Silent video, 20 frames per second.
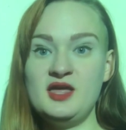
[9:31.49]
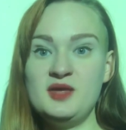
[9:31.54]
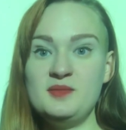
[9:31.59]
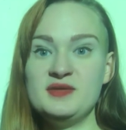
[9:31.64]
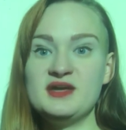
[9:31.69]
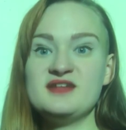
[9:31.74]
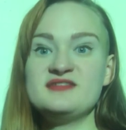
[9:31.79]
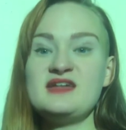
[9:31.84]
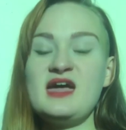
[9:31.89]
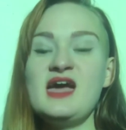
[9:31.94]

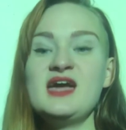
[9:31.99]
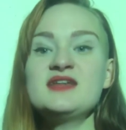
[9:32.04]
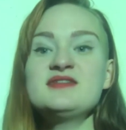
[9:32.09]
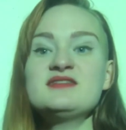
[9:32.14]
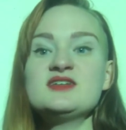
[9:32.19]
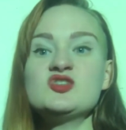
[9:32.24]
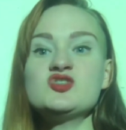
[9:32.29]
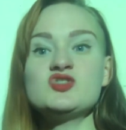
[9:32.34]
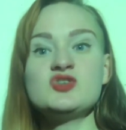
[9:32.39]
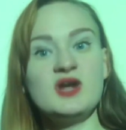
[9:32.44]
because as
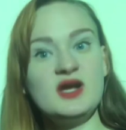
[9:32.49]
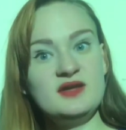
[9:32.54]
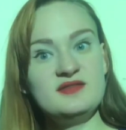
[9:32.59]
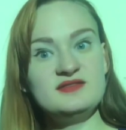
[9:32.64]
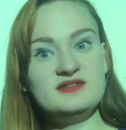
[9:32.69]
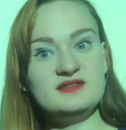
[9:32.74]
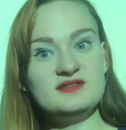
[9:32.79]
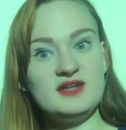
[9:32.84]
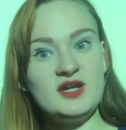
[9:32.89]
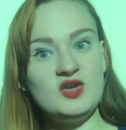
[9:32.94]
it
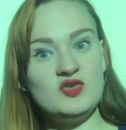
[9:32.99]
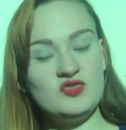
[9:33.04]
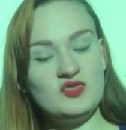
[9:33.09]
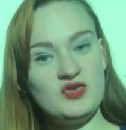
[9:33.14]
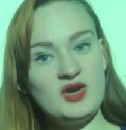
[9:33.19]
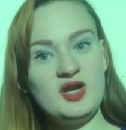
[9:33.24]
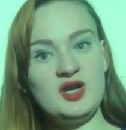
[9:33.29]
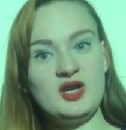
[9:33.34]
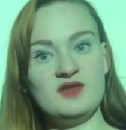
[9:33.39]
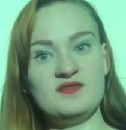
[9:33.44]
transits in
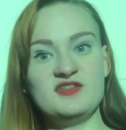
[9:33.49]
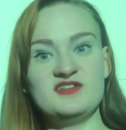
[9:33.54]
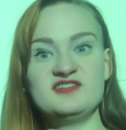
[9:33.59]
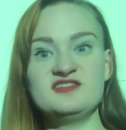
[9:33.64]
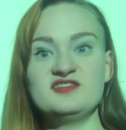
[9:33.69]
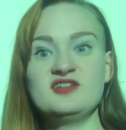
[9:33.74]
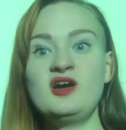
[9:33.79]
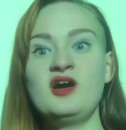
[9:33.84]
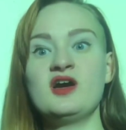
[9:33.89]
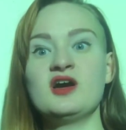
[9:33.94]
front of the
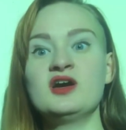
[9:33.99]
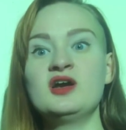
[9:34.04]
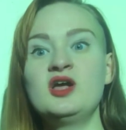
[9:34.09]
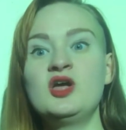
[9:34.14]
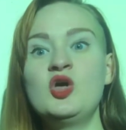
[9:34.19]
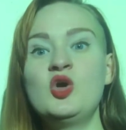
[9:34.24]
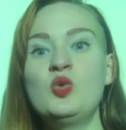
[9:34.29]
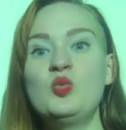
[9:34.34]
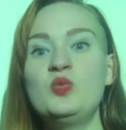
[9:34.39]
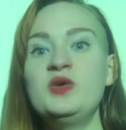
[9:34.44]
star,
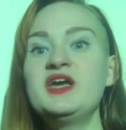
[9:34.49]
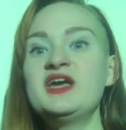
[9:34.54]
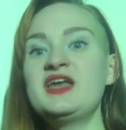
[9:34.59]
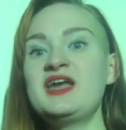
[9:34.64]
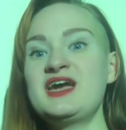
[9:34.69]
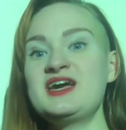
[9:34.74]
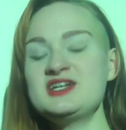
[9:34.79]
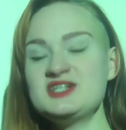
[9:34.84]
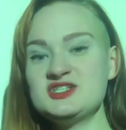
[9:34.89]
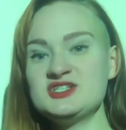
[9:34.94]
we can
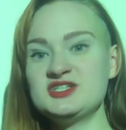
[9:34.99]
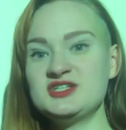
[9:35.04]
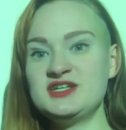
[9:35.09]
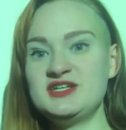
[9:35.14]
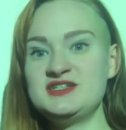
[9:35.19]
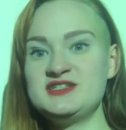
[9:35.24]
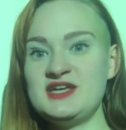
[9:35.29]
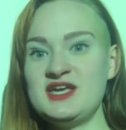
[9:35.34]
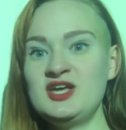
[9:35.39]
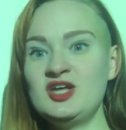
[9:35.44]
actually
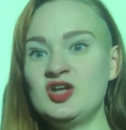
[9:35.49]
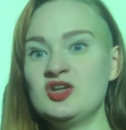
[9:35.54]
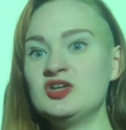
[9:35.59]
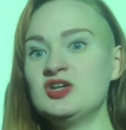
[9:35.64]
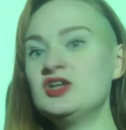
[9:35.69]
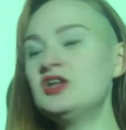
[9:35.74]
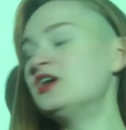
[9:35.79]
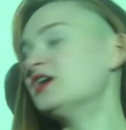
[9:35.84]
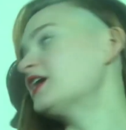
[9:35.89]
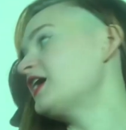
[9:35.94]
take a
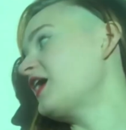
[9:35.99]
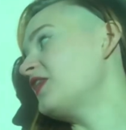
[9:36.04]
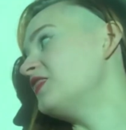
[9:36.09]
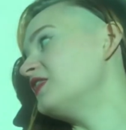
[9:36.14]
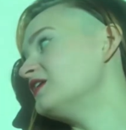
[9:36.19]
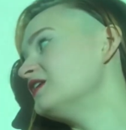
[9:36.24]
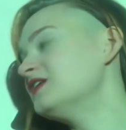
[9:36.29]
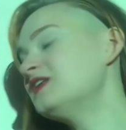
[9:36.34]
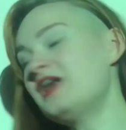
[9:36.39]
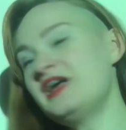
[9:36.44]
look at
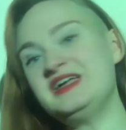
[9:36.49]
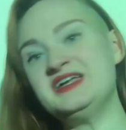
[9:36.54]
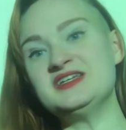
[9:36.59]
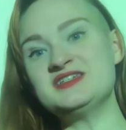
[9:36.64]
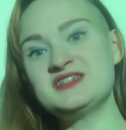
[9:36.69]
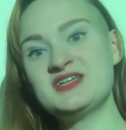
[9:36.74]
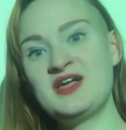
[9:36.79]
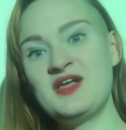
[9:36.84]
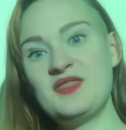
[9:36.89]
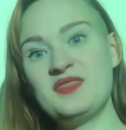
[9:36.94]
the
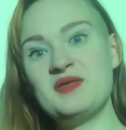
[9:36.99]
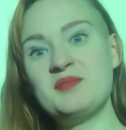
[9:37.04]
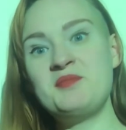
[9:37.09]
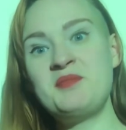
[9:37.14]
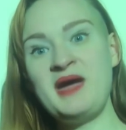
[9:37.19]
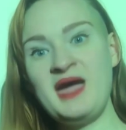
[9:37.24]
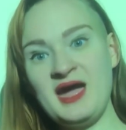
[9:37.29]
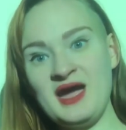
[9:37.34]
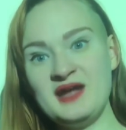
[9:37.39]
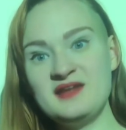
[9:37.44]
light that
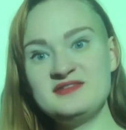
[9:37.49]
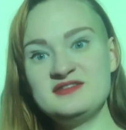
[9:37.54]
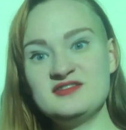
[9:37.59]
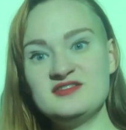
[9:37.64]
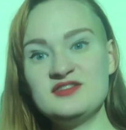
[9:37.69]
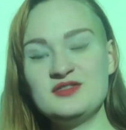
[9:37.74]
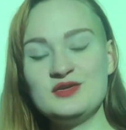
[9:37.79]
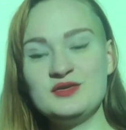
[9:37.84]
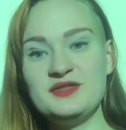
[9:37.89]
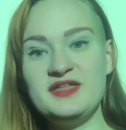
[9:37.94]
passes
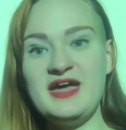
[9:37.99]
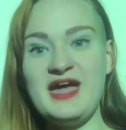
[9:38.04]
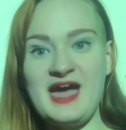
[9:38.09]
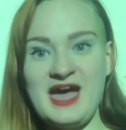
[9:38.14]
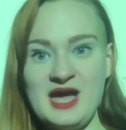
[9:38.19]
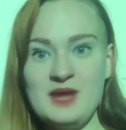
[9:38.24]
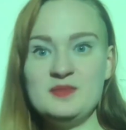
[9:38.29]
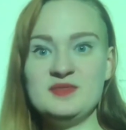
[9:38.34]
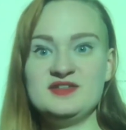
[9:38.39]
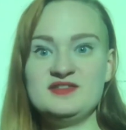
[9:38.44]
through the
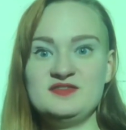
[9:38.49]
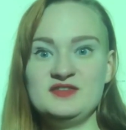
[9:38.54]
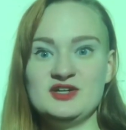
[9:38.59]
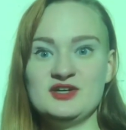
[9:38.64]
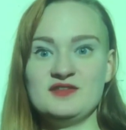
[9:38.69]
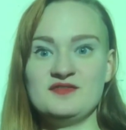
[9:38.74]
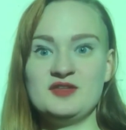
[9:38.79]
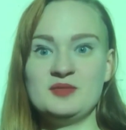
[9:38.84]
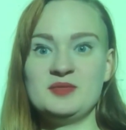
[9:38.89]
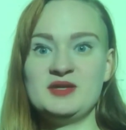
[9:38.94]
atmosphere
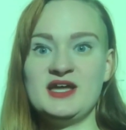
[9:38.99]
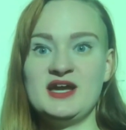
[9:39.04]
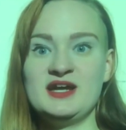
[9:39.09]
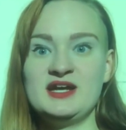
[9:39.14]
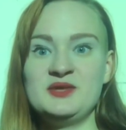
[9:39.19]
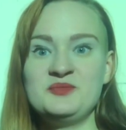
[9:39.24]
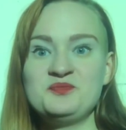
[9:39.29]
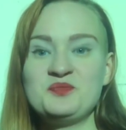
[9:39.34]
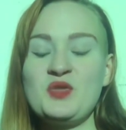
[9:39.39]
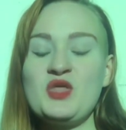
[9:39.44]
of the
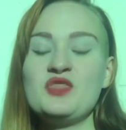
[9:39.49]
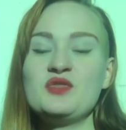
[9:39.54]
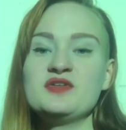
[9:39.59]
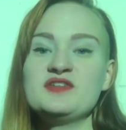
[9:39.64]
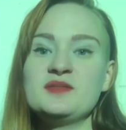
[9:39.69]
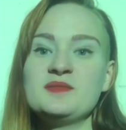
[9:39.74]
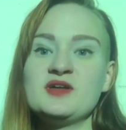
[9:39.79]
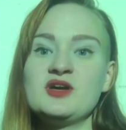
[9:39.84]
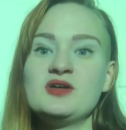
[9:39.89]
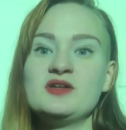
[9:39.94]
planet through
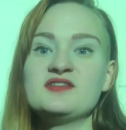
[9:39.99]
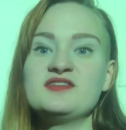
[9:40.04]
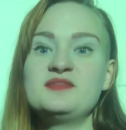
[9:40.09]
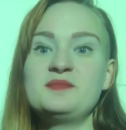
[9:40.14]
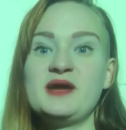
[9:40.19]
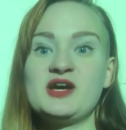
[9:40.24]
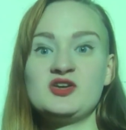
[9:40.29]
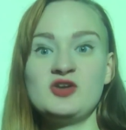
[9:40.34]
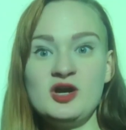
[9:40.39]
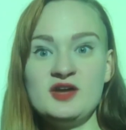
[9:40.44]
something called
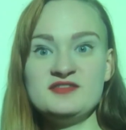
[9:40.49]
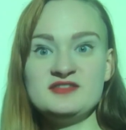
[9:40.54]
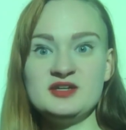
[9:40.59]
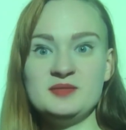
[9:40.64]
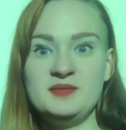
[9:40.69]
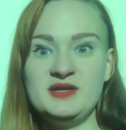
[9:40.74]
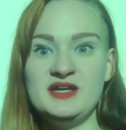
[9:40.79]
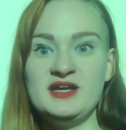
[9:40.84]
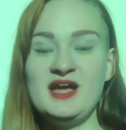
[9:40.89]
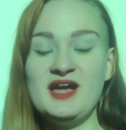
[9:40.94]

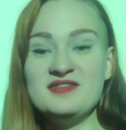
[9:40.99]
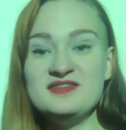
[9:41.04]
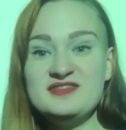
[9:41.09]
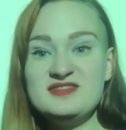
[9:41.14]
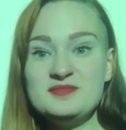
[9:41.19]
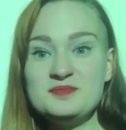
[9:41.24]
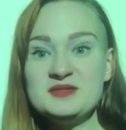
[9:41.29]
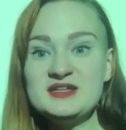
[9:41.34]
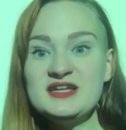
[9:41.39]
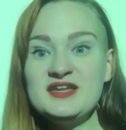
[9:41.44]
spectroscopy and
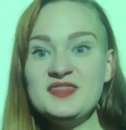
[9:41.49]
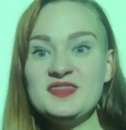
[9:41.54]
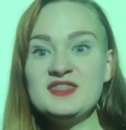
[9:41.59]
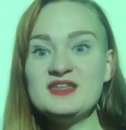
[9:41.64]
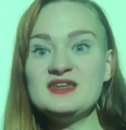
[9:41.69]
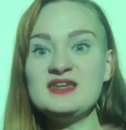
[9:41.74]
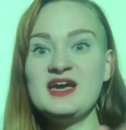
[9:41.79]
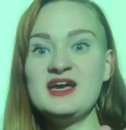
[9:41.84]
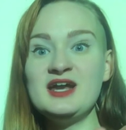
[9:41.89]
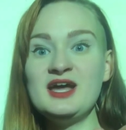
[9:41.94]
split the
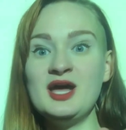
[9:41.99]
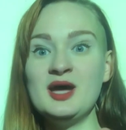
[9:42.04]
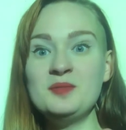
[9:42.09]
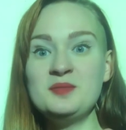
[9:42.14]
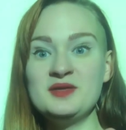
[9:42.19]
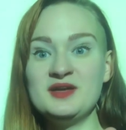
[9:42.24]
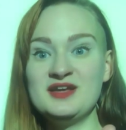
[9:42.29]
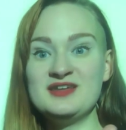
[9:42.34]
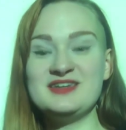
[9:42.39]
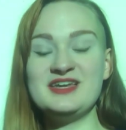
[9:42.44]
light up
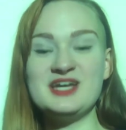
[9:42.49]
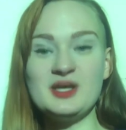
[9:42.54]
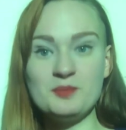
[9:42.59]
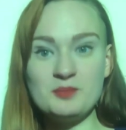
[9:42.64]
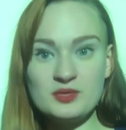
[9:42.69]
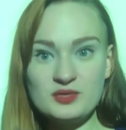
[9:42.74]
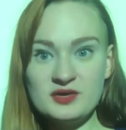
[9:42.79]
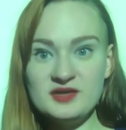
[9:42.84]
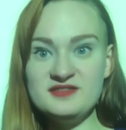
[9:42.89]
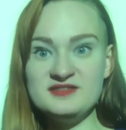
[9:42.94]
like a
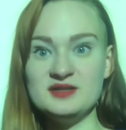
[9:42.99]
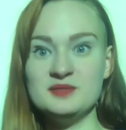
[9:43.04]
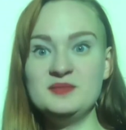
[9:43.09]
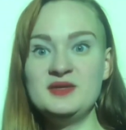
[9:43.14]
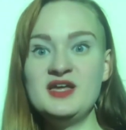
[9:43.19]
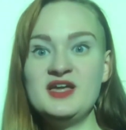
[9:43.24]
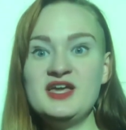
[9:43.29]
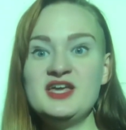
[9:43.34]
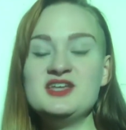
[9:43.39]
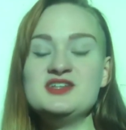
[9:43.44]
prism
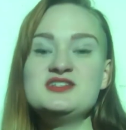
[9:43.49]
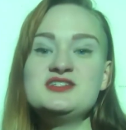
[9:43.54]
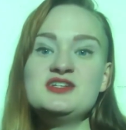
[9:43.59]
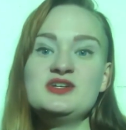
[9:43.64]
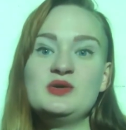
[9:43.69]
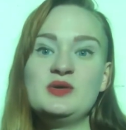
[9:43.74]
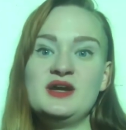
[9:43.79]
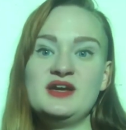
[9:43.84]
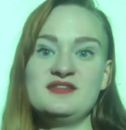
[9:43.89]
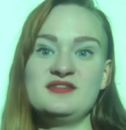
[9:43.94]

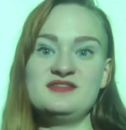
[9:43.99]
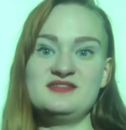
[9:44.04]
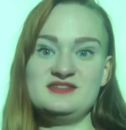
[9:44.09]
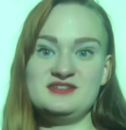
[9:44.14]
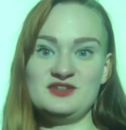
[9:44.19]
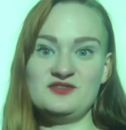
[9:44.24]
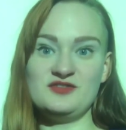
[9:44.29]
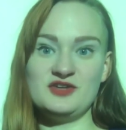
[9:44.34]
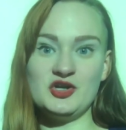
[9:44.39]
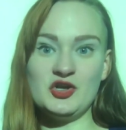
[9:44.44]
into its
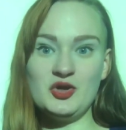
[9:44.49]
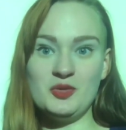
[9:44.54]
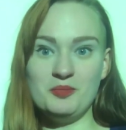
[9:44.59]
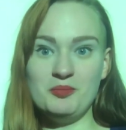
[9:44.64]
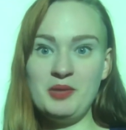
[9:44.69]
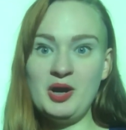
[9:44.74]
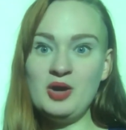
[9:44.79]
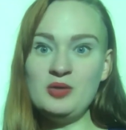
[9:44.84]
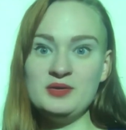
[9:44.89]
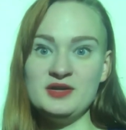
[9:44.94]
different
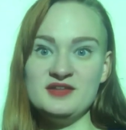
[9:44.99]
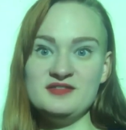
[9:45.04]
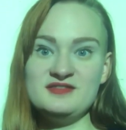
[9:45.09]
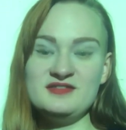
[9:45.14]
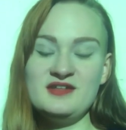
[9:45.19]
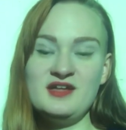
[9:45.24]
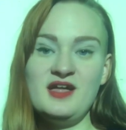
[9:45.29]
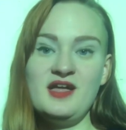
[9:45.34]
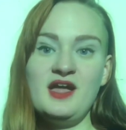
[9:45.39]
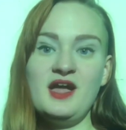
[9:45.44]
components,
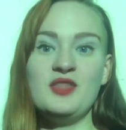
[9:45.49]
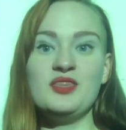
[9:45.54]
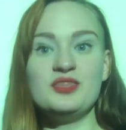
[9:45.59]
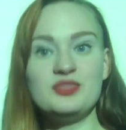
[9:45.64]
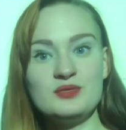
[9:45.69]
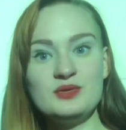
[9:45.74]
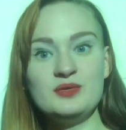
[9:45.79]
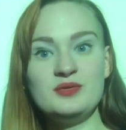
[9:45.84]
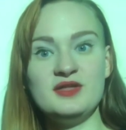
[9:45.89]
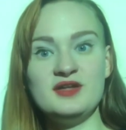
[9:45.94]
and
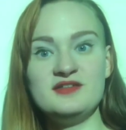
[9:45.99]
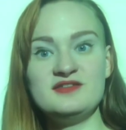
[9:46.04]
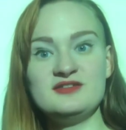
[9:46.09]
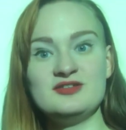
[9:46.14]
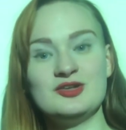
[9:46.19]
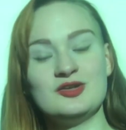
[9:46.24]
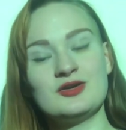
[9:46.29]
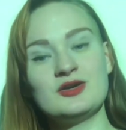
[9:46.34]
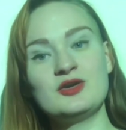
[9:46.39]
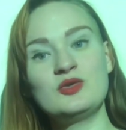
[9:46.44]
through this
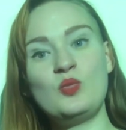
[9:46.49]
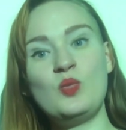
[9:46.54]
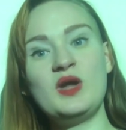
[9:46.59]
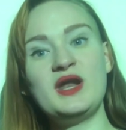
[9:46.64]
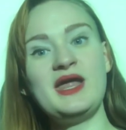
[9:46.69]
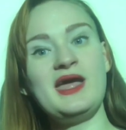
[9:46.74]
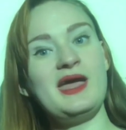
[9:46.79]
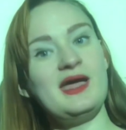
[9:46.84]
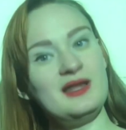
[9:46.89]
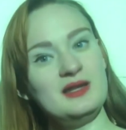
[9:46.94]
learn what
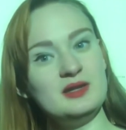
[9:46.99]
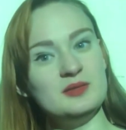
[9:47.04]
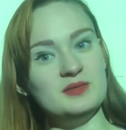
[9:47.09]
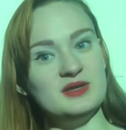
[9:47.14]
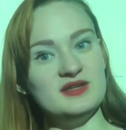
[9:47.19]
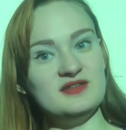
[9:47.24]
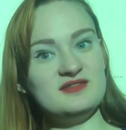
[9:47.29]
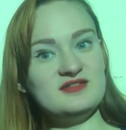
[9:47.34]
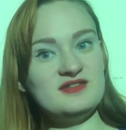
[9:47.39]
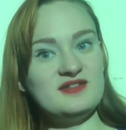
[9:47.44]

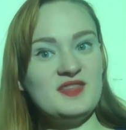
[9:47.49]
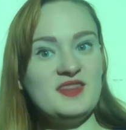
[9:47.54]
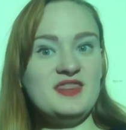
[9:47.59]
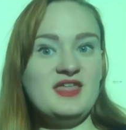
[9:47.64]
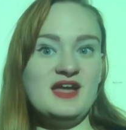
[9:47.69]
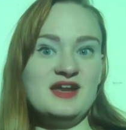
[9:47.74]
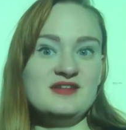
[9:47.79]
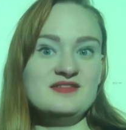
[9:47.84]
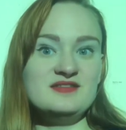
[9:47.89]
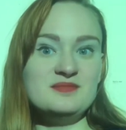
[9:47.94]
elements
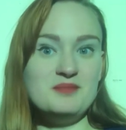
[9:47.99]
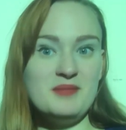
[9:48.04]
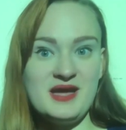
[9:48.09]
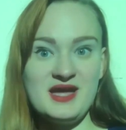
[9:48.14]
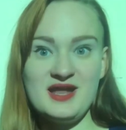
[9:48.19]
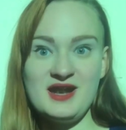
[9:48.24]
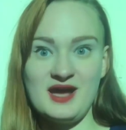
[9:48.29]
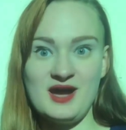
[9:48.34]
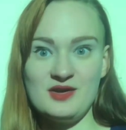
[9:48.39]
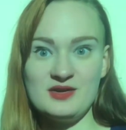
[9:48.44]
that it's
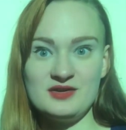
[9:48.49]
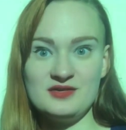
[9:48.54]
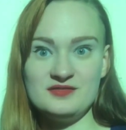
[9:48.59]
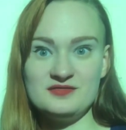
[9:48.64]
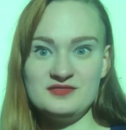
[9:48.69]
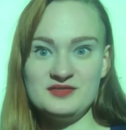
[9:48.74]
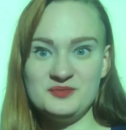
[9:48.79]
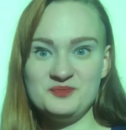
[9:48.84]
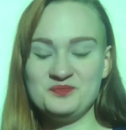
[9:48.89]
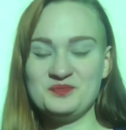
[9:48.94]
made out of,